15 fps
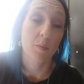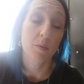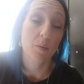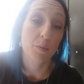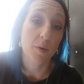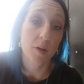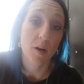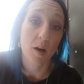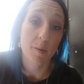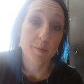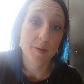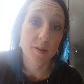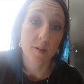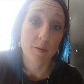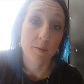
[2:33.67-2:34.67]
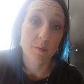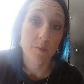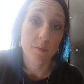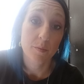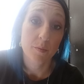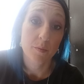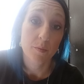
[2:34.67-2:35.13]
I'm the complete opposite.
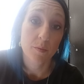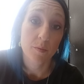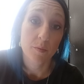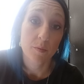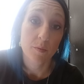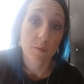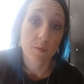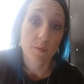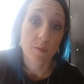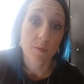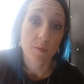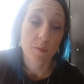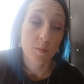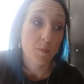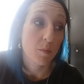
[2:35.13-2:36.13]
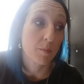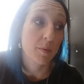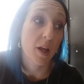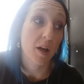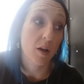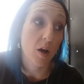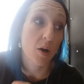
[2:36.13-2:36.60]
I'm
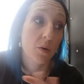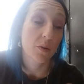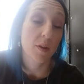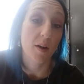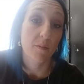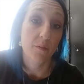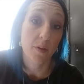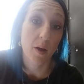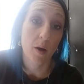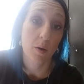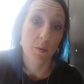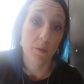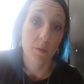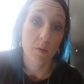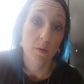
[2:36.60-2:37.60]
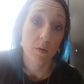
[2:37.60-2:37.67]
let go and let flow.